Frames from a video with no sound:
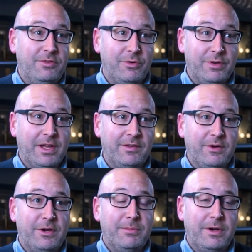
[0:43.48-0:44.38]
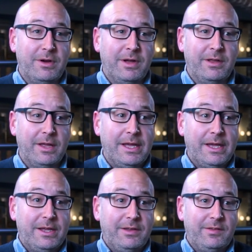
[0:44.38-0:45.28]
during that time, I
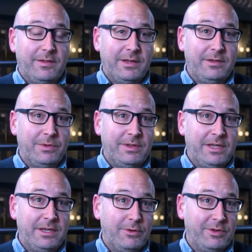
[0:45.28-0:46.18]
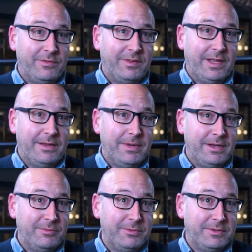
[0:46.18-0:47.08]
studied with the College of Estate
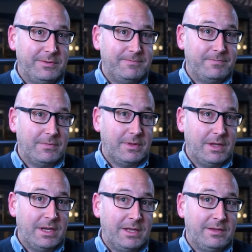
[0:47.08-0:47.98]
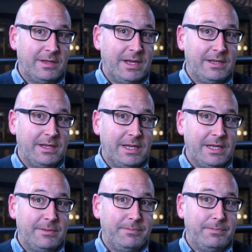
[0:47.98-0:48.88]
Management and gained a
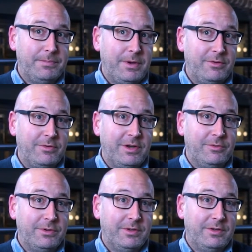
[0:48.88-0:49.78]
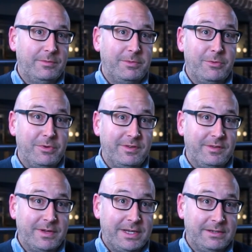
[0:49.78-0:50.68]
postgraduate diploma in
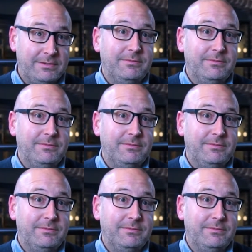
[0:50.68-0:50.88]
surveying.